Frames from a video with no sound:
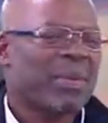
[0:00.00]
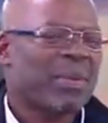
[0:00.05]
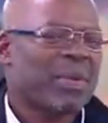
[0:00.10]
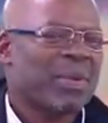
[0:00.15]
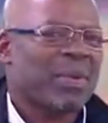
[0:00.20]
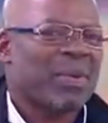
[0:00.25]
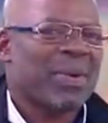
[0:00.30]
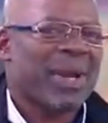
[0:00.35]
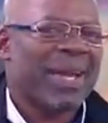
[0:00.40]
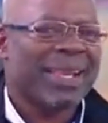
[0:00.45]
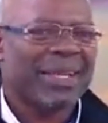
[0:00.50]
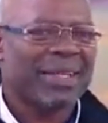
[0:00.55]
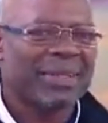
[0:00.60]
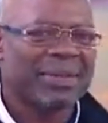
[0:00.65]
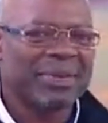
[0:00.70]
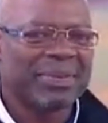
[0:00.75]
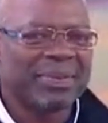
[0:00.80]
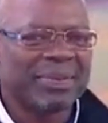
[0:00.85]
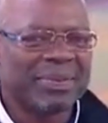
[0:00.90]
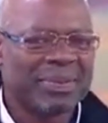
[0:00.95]
Well,
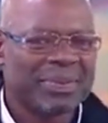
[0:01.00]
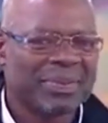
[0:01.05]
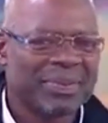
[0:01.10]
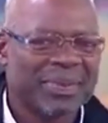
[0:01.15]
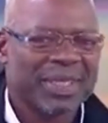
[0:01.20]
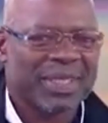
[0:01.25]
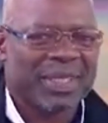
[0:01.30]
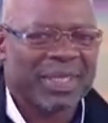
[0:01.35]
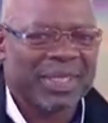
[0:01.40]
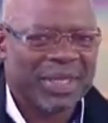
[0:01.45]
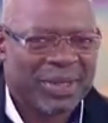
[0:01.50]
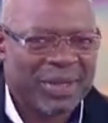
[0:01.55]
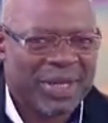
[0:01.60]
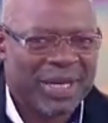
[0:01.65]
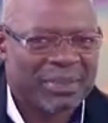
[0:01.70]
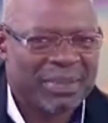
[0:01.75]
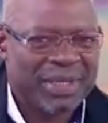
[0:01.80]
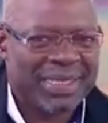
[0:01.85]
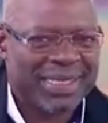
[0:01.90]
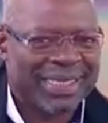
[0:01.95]
you
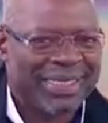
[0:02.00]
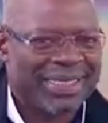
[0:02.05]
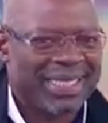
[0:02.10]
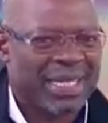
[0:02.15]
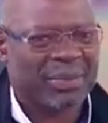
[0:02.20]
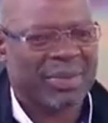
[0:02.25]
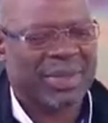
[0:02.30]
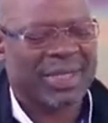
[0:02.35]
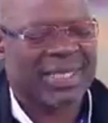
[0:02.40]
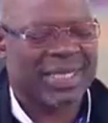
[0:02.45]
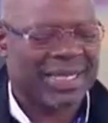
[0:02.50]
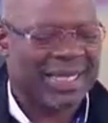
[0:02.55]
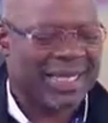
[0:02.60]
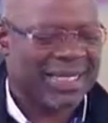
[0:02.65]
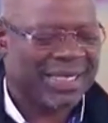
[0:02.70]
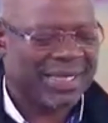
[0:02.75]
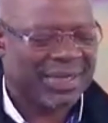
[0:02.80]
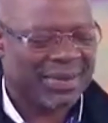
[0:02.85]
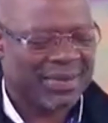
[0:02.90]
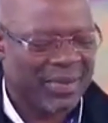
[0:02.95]
are misinterpreting
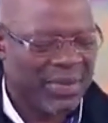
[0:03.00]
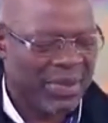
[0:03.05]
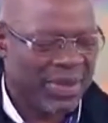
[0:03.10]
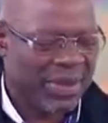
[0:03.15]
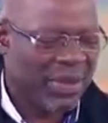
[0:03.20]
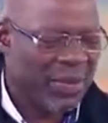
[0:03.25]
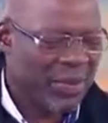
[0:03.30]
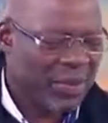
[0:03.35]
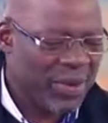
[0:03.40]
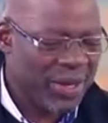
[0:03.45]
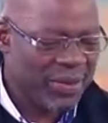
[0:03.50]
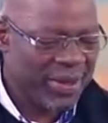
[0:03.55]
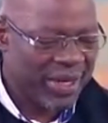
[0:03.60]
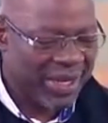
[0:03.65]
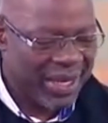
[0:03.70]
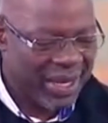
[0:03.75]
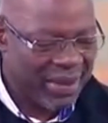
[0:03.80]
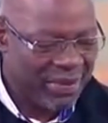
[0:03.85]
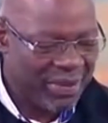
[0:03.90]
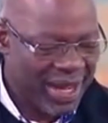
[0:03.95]
us. When we
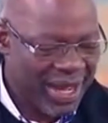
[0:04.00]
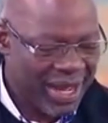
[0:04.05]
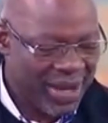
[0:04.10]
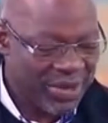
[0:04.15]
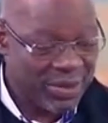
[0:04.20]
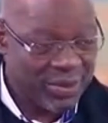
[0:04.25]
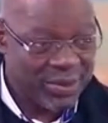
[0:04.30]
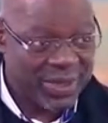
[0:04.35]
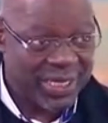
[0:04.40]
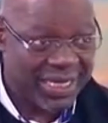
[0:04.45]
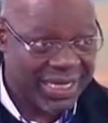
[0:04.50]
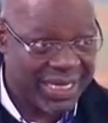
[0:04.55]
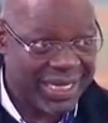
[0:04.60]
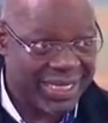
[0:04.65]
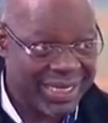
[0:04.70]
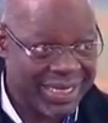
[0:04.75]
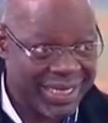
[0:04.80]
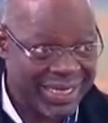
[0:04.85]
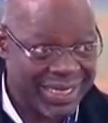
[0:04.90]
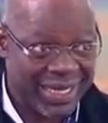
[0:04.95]
came out, we
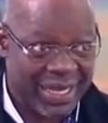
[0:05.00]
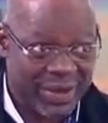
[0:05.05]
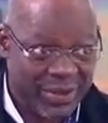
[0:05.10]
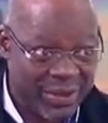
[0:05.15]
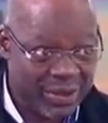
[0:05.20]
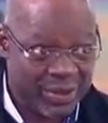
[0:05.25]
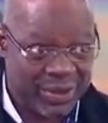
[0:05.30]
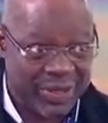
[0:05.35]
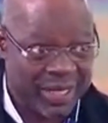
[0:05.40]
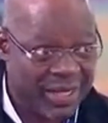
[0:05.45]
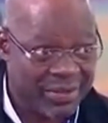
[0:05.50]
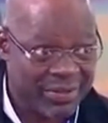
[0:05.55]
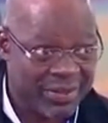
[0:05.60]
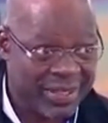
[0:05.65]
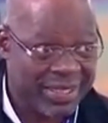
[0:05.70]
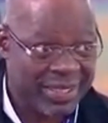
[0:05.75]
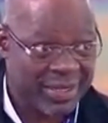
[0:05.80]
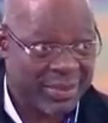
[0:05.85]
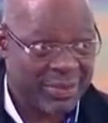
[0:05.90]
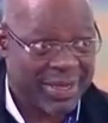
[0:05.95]
said, and I want to
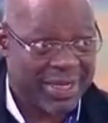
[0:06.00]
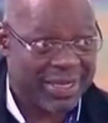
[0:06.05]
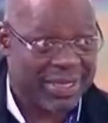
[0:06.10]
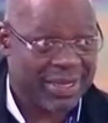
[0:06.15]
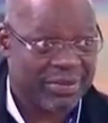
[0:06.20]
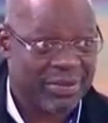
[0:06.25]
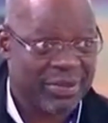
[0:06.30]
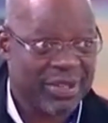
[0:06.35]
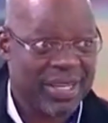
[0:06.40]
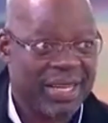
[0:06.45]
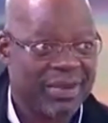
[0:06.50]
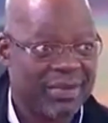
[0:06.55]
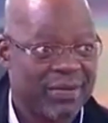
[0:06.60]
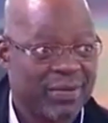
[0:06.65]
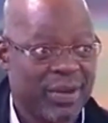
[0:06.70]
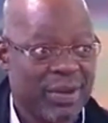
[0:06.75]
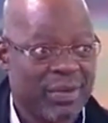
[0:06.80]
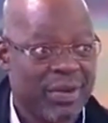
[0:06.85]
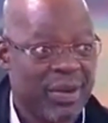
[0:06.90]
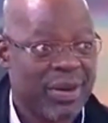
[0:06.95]
clarify this matter
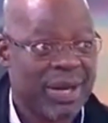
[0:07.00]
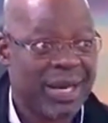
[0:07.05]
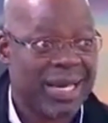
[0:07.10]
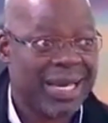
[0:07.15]
from our